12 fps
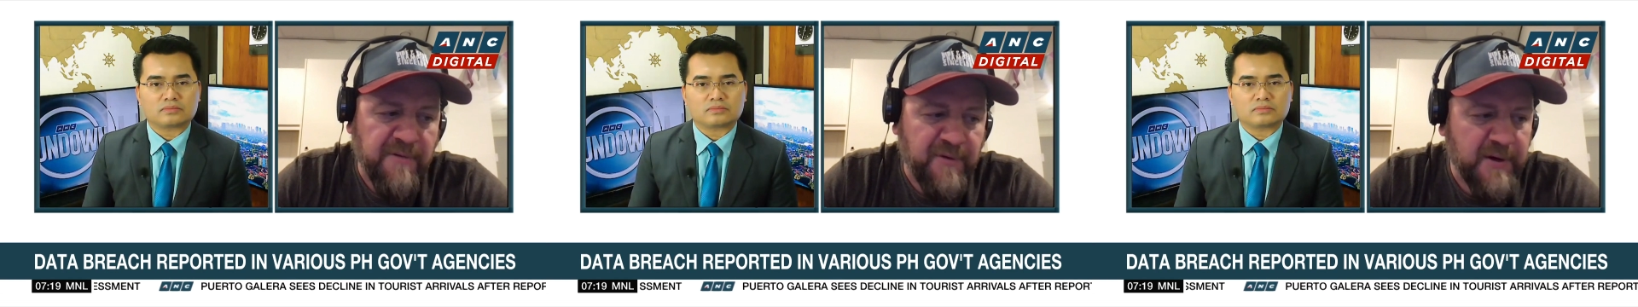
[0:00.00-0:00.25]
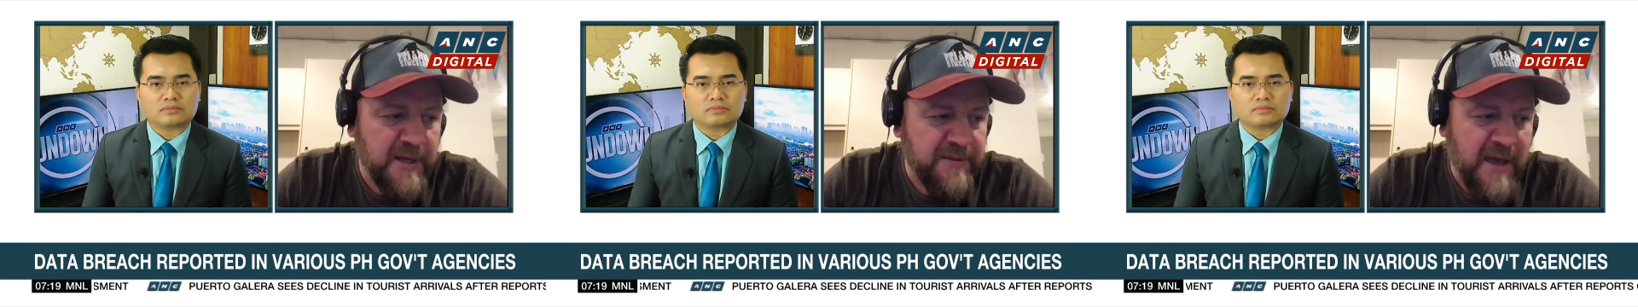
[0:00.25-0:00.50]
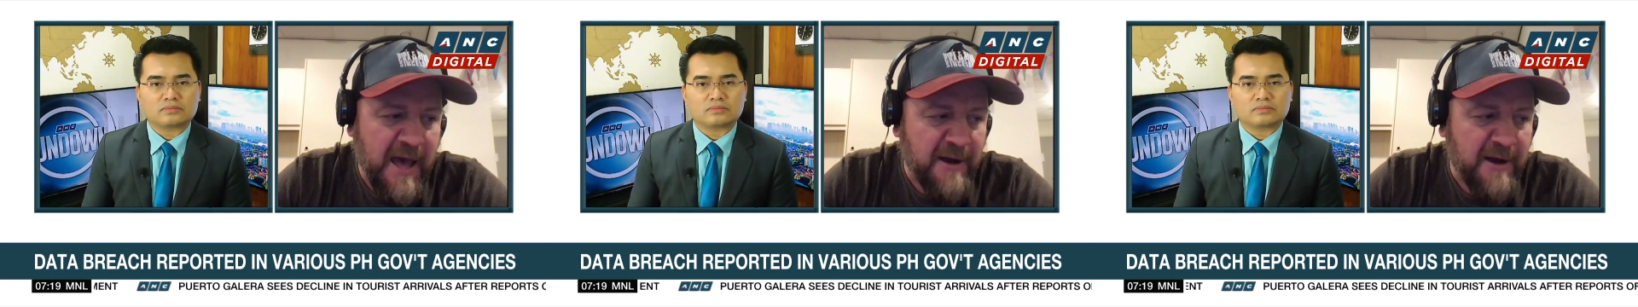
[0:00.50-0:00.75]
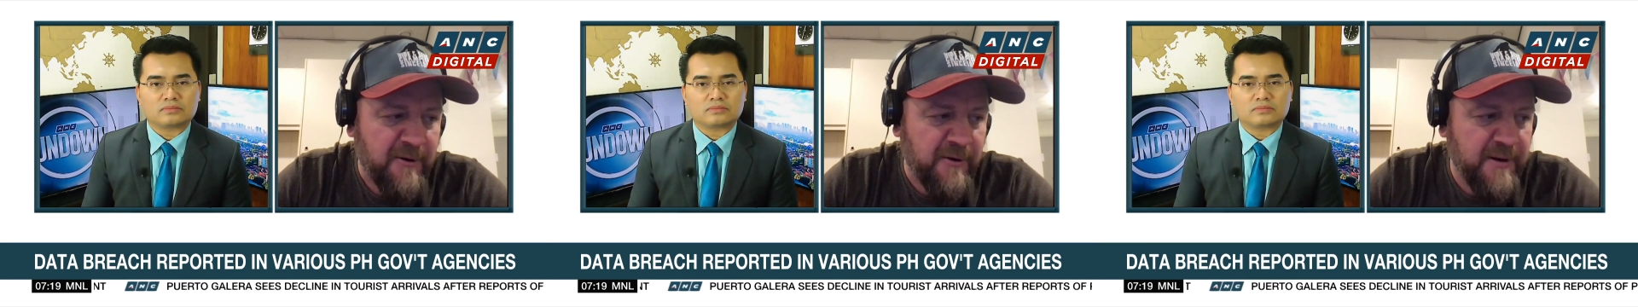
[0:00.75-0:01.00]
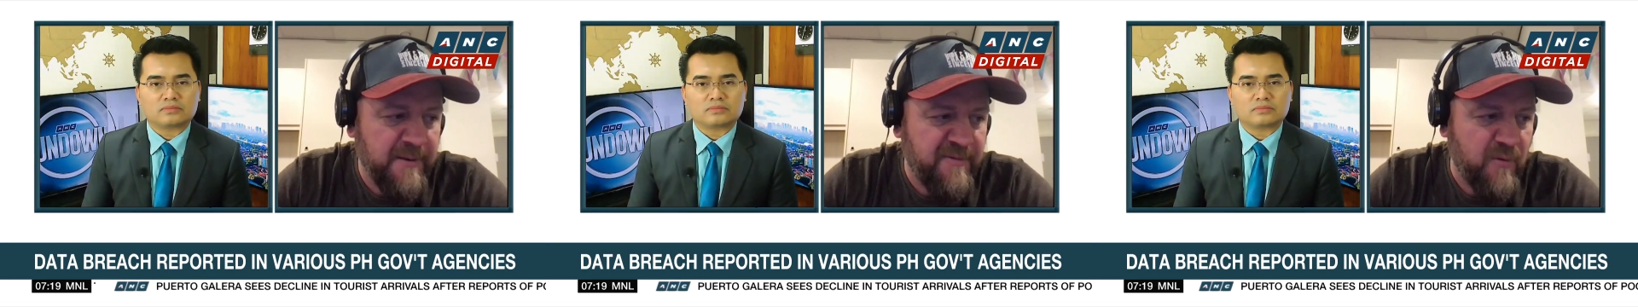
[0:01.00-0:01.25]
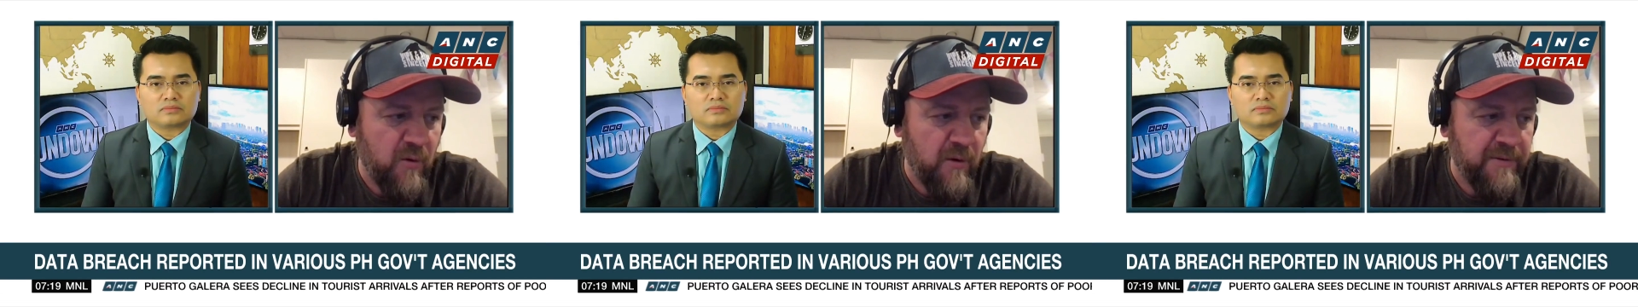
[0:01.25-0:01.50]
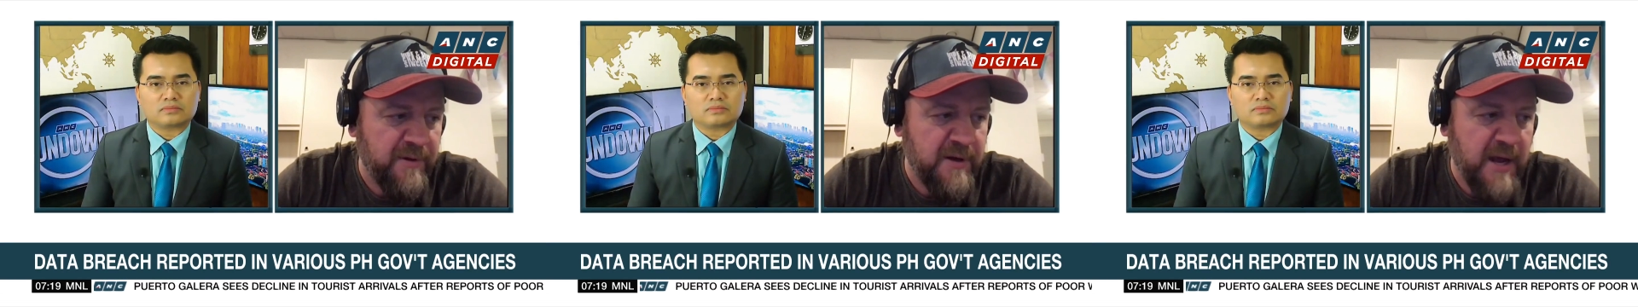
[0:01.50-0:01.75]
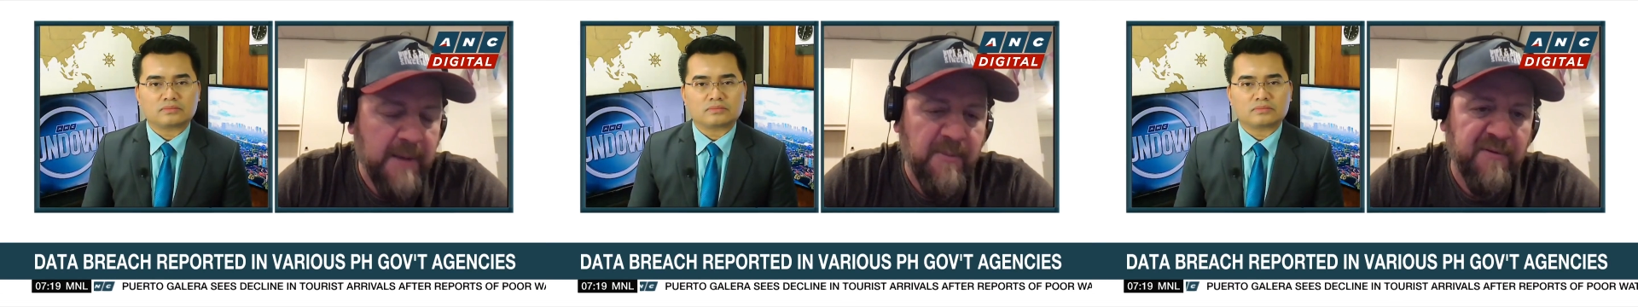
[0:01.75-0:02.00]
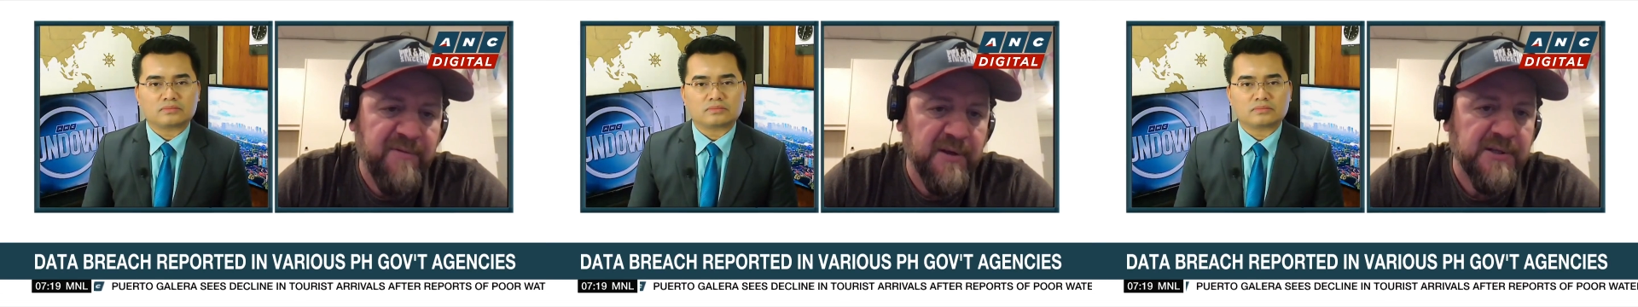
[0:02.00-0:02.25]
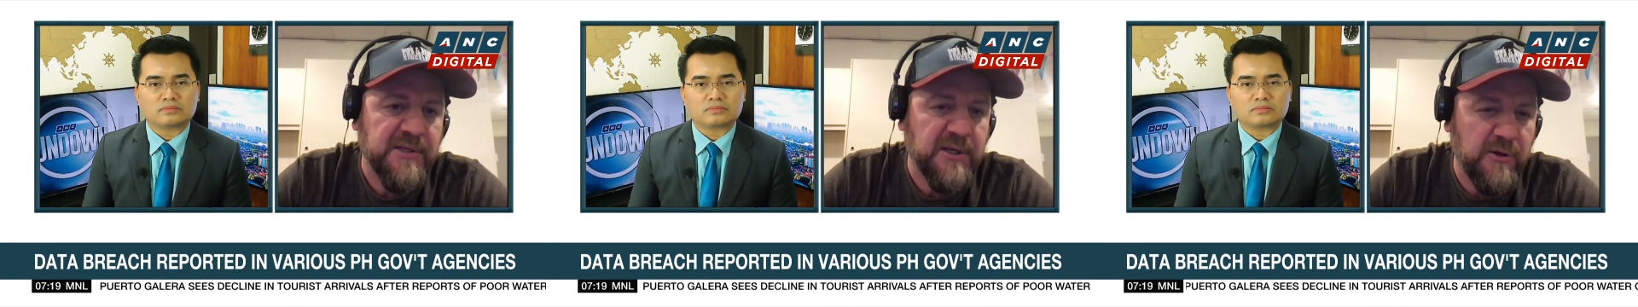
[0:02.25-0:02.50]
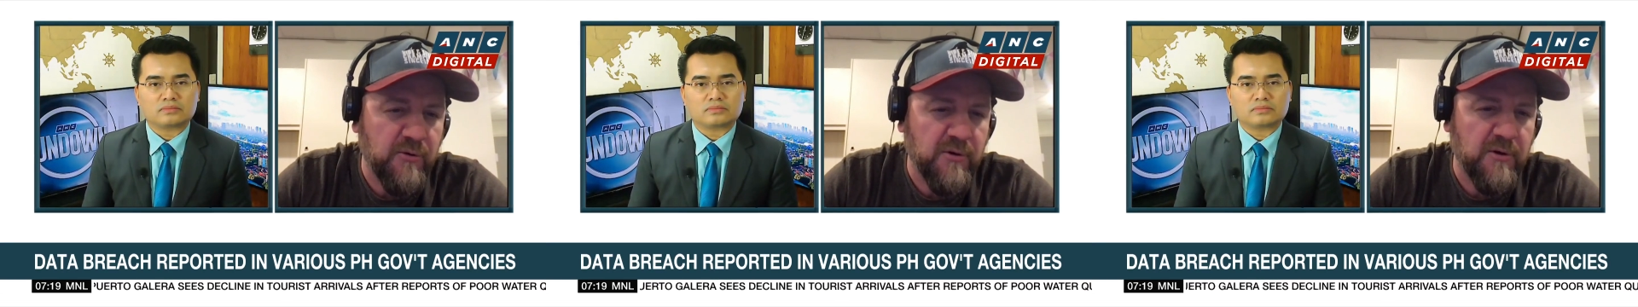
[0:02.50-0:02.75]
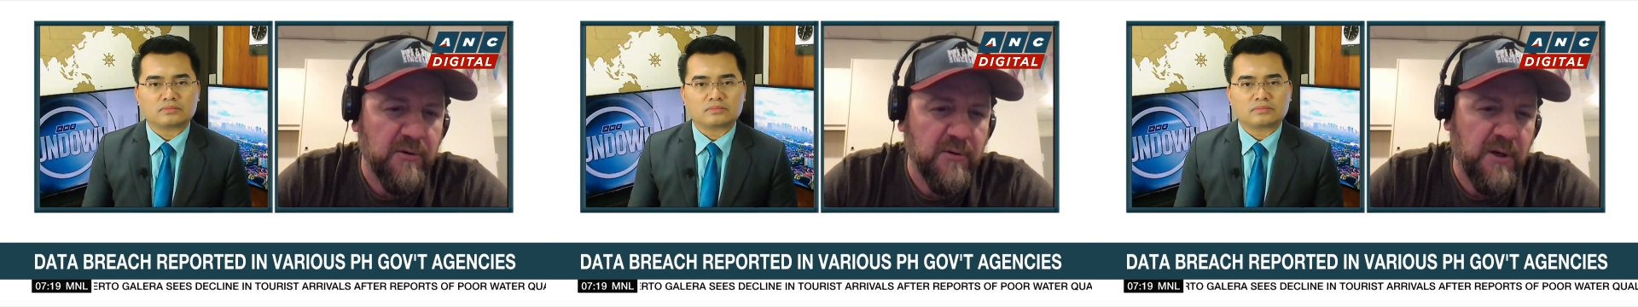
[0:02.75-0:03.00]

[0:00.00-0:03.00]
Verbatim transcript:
Speaker 1: I forget the acronym for the name of the computer,